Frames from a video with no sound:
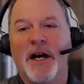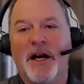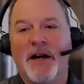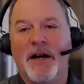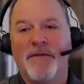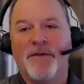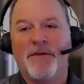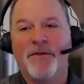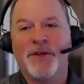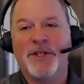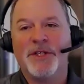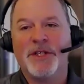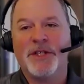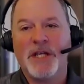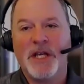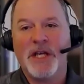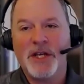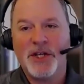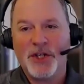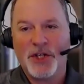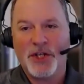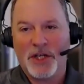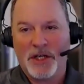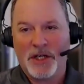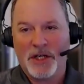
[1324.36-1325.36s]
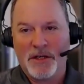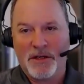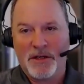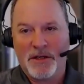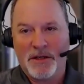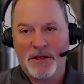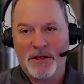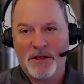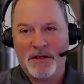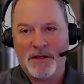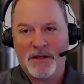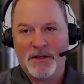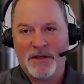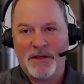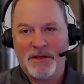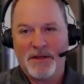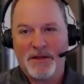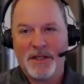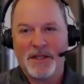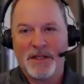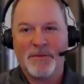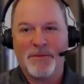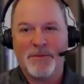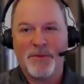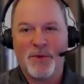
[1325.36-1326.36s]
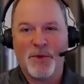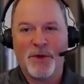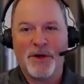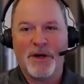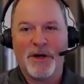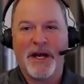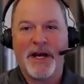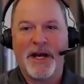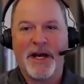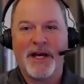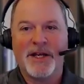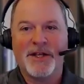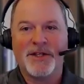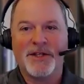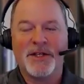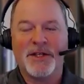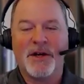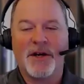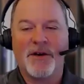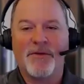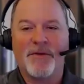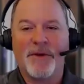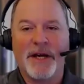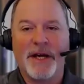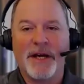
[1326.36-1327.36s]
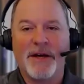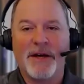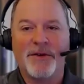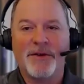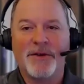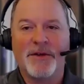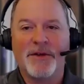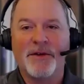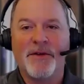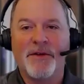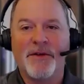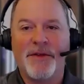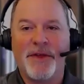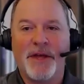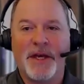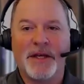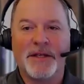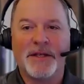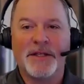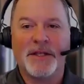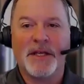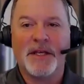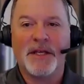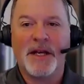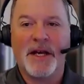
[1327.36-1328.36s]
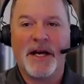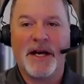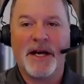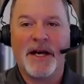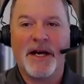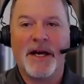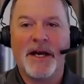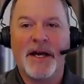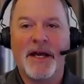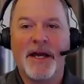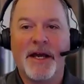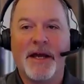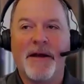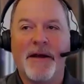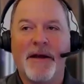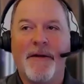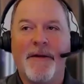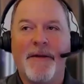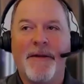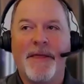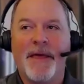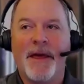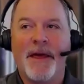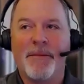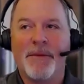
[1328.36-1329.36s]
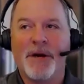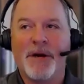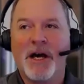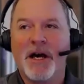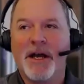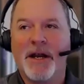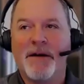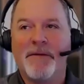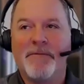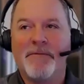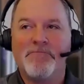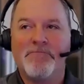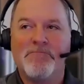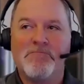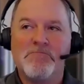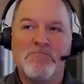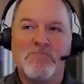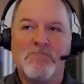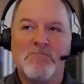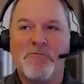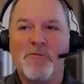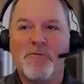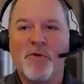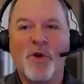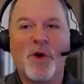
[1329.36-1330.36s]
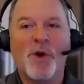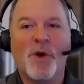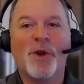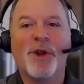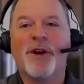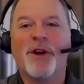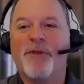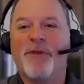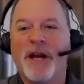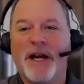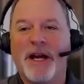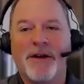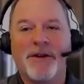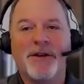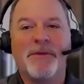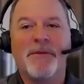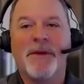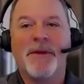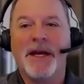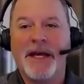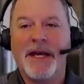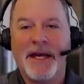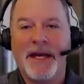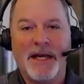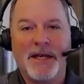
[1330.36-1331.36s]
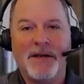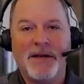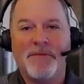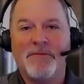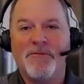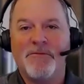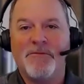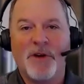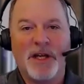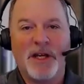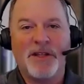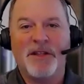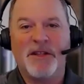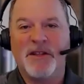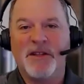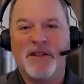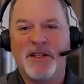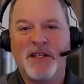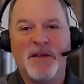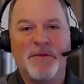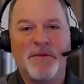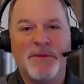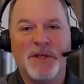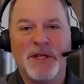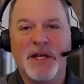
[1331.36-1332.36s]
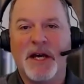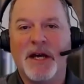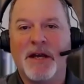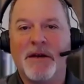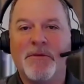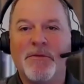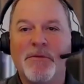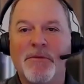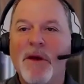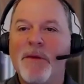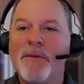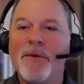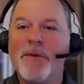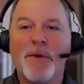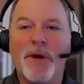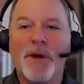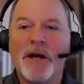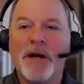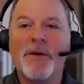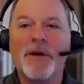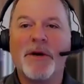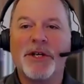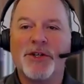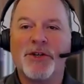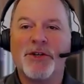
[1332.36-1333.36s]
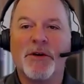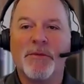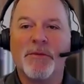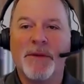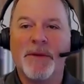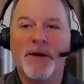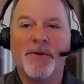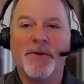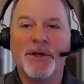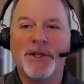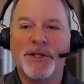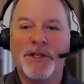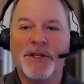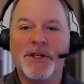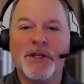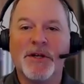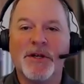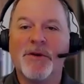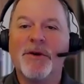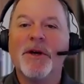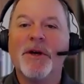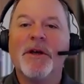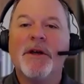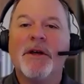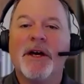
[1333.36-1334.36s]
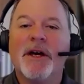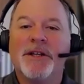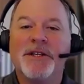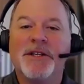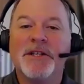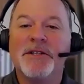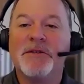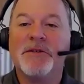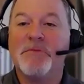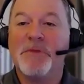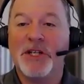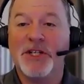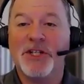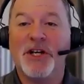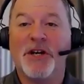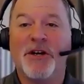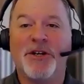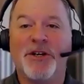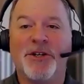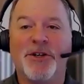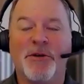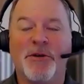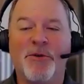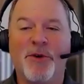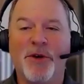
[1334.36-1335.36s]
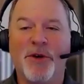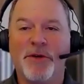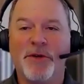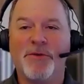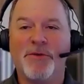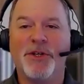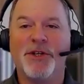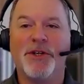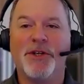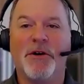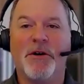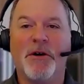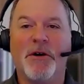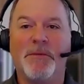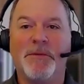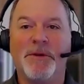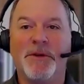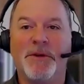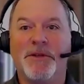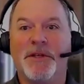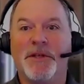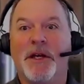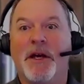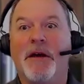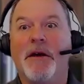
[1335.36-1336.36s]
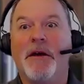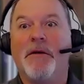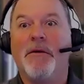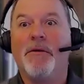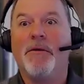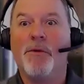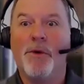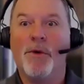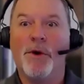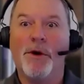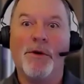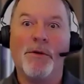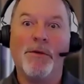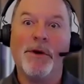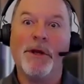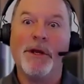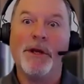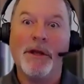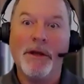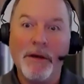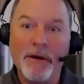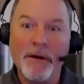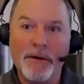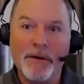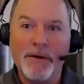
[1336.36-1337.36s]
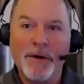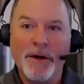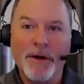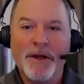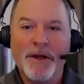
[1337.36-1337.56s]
conversation that the board has around things that I am kind of rolling around in my head, right? That the team's maybe we're not quite sure about what to do. That doesn't mean, Jerry, to your point, that we show up and say, what do we do?